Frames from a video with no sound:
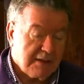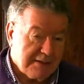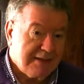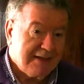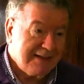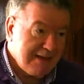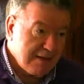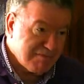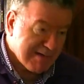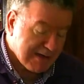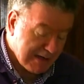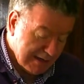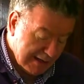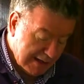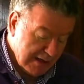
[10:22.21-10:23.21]

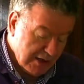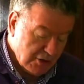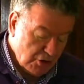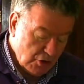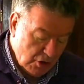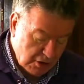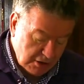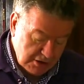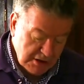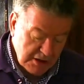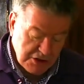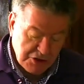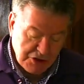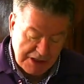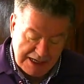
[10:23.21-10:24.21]
deliberately, not
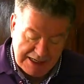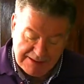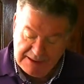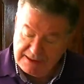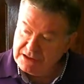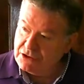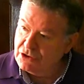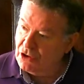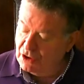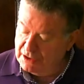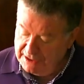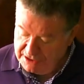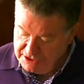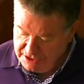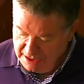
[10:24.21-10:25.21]
shared this
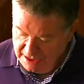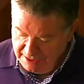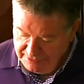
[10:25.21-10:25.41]
knowledge